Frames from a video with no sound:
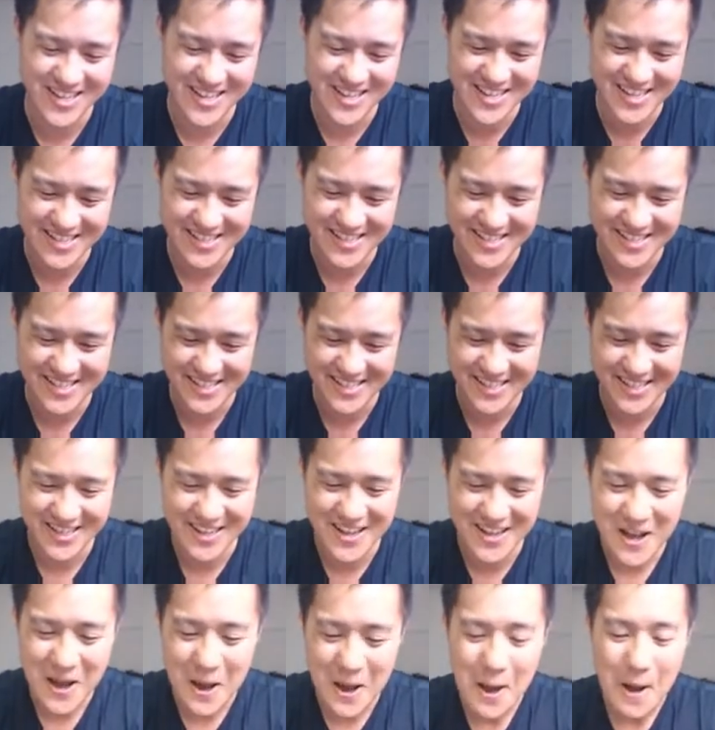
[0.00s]
these
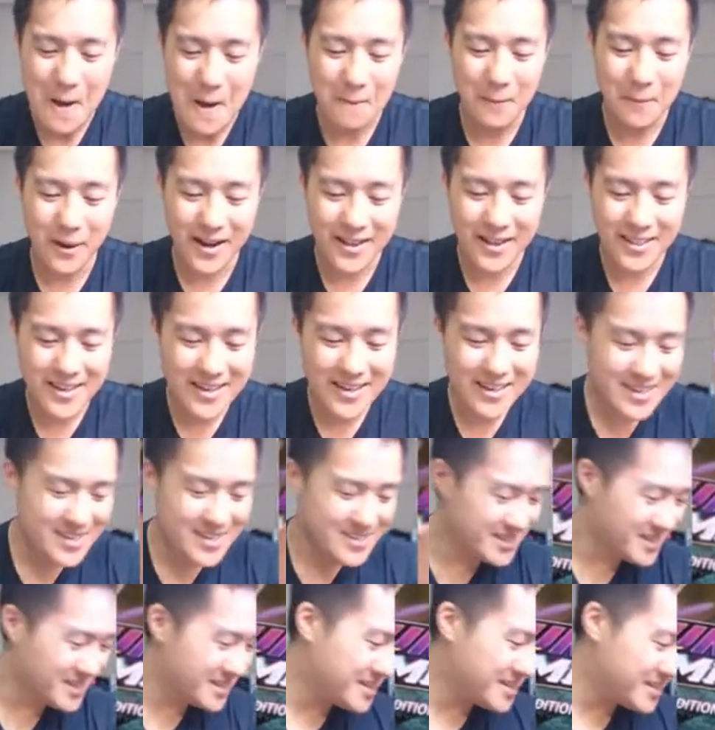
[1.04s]
but I think
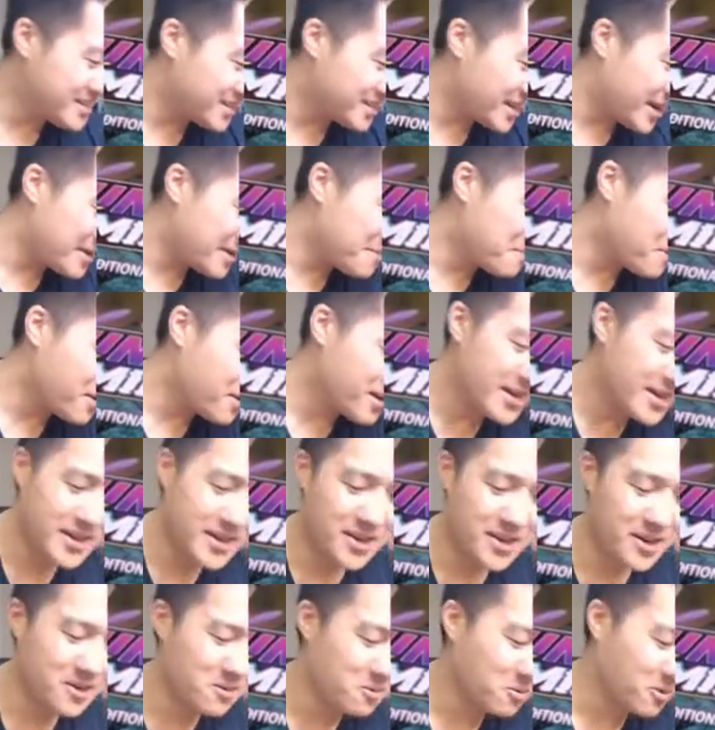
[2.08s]
this is a pretty
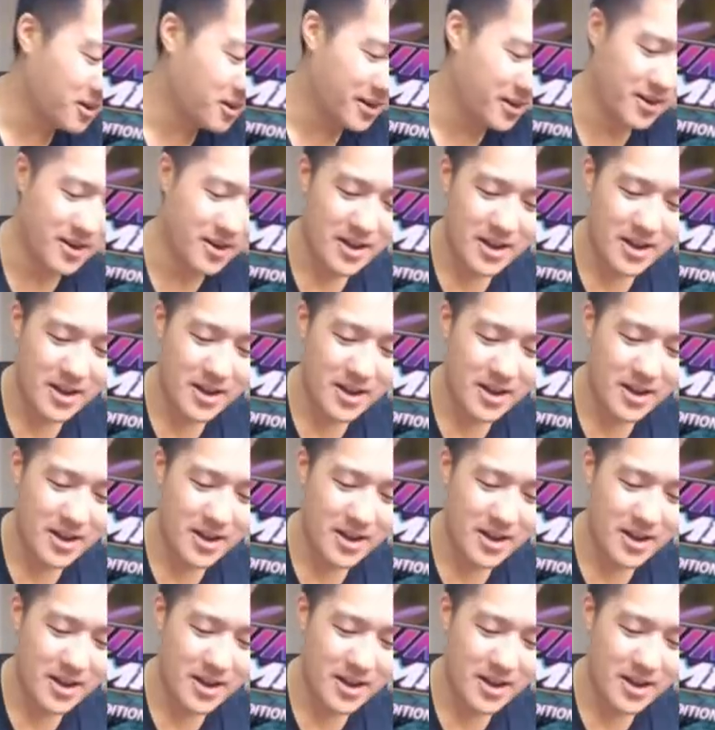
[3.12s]
good one.